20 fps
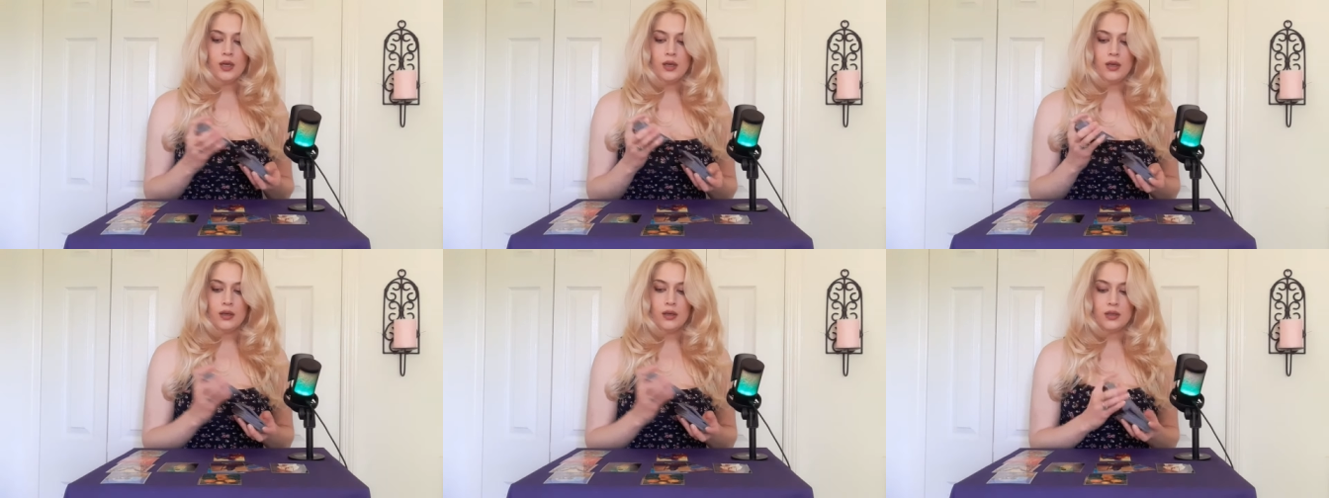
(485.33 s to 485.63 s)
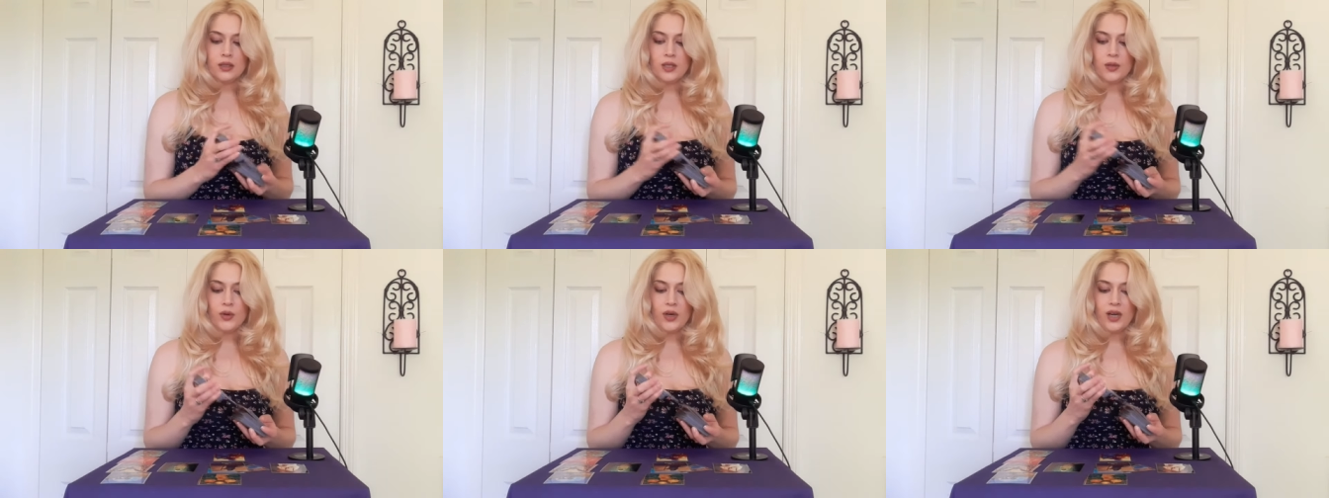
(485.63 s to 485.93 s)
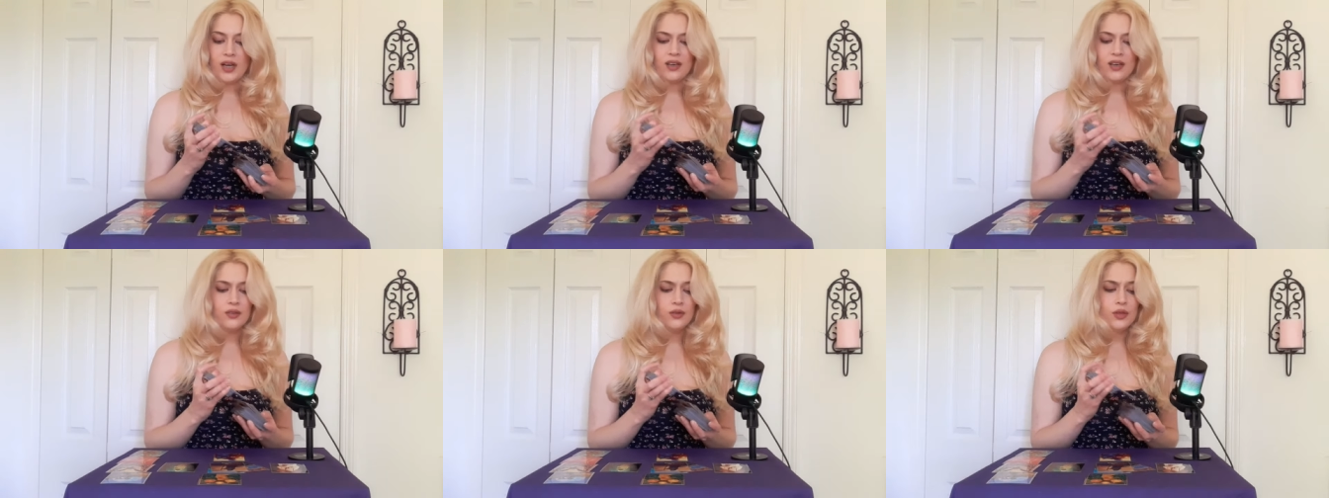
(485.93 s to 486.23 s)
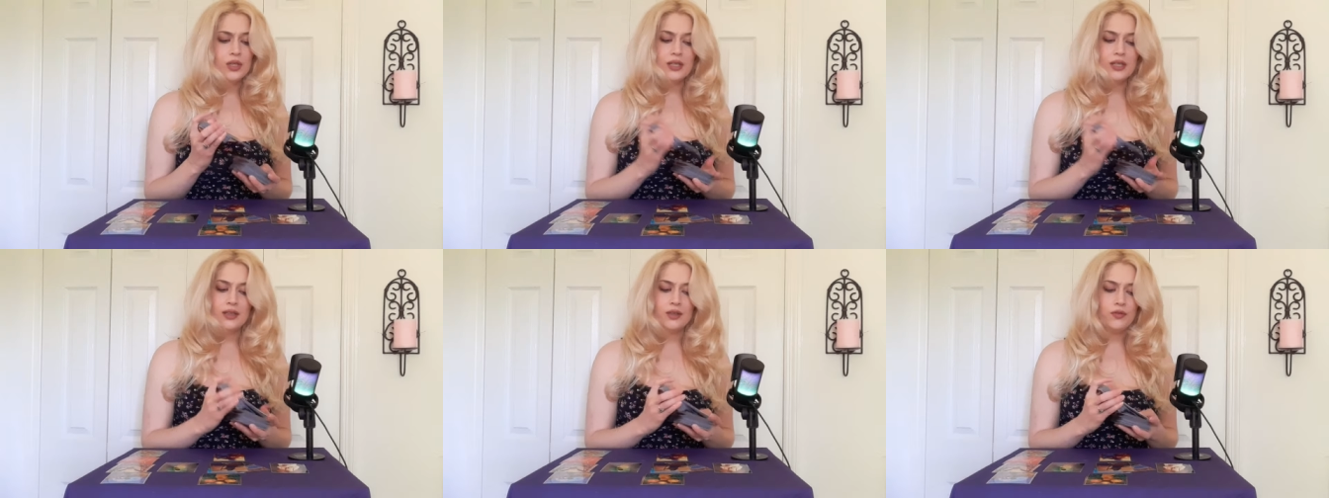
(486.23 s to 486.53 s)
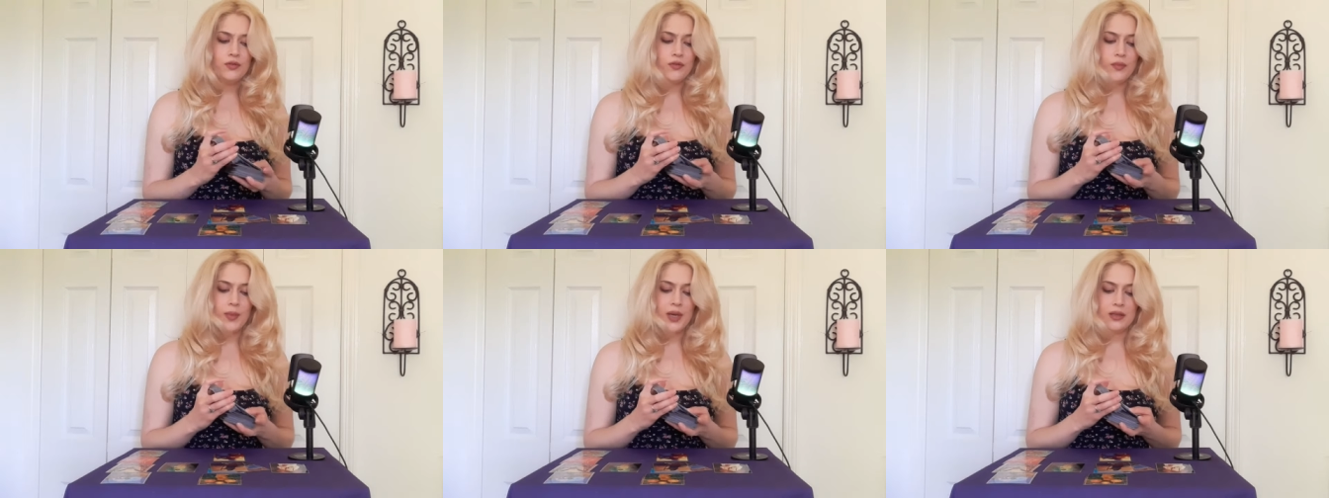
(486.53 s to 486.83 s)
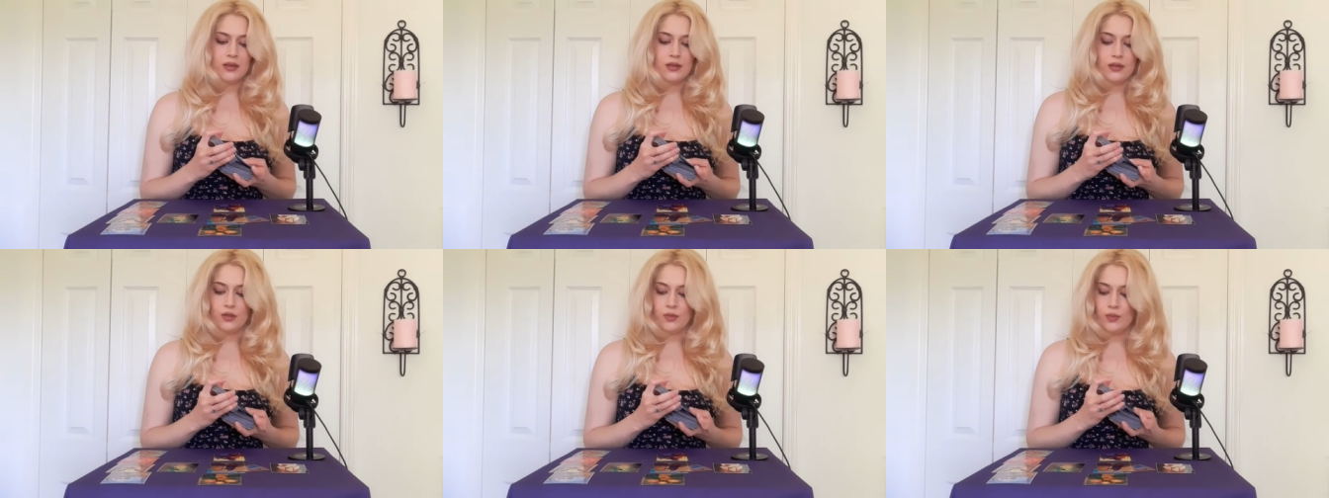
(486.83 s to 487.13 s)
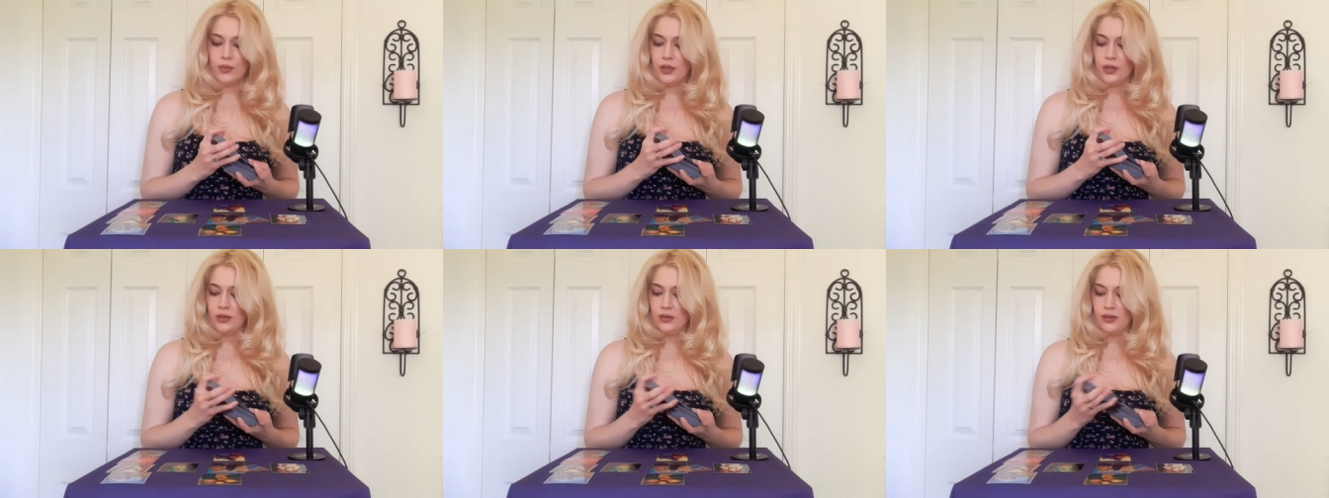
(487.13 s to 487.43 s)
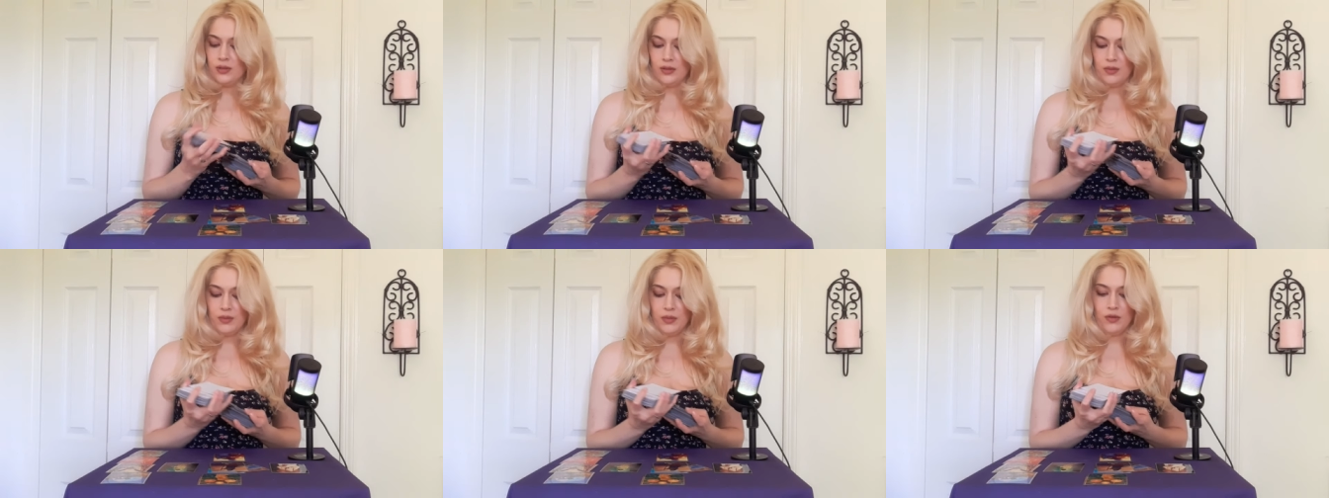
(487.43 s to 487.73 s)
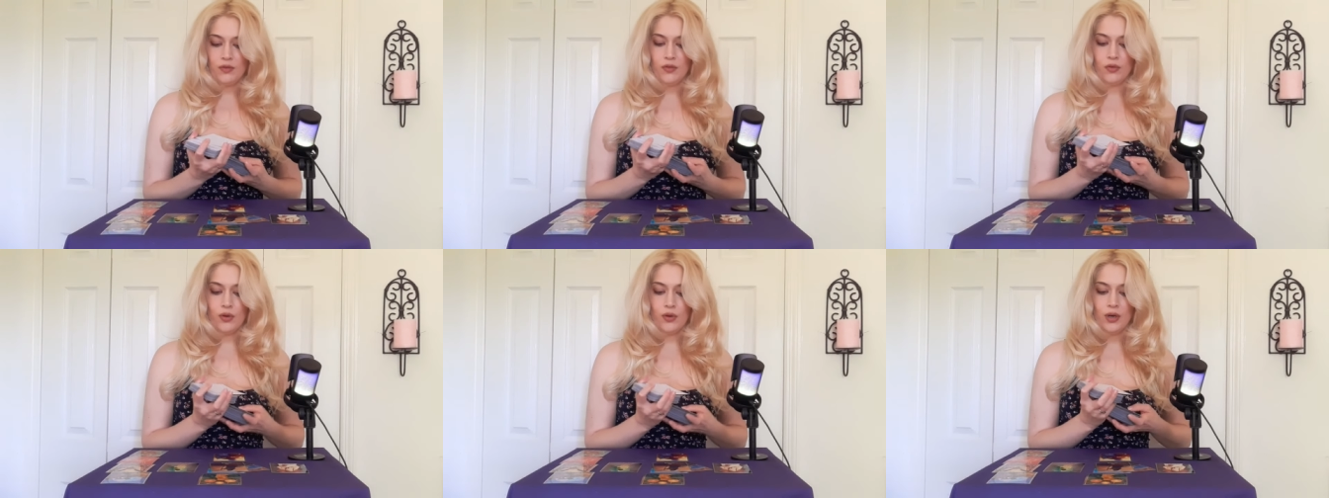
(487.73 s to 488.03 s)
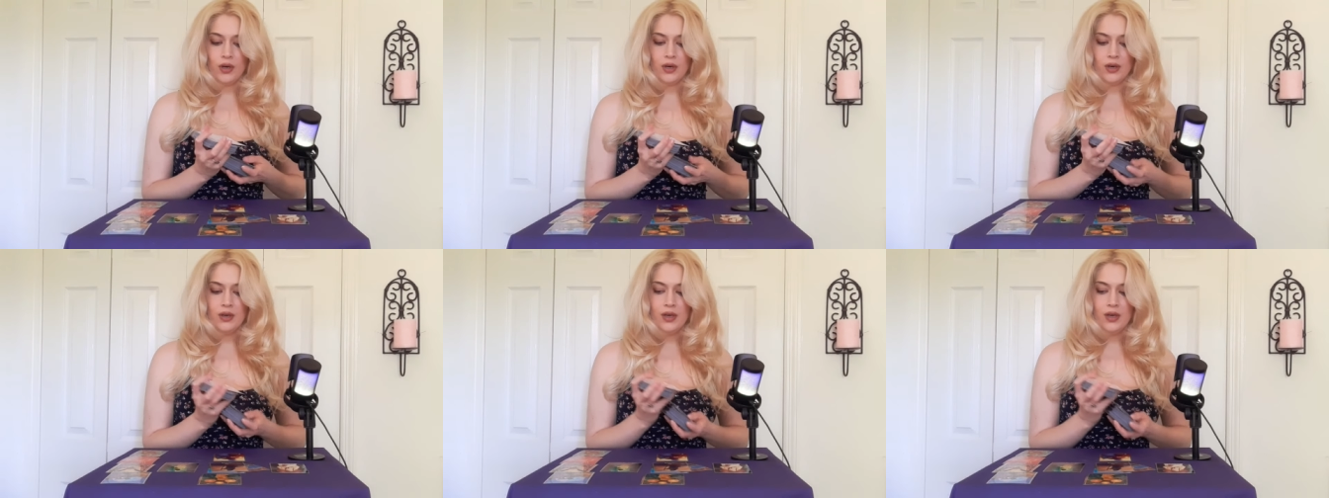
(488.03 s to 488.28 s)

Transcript: Someone, I don't think you've met this person before.